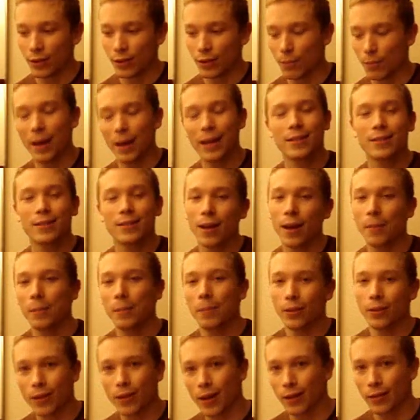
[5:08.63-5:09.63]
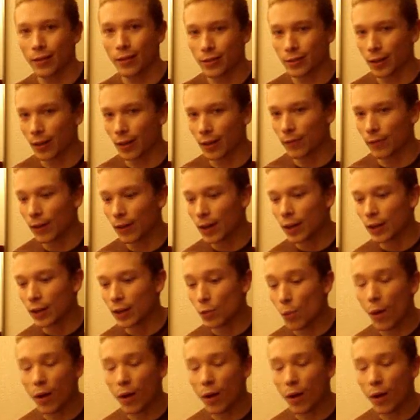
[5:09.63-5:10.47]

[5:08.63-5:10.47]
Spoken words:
you mess up and you cut yourself.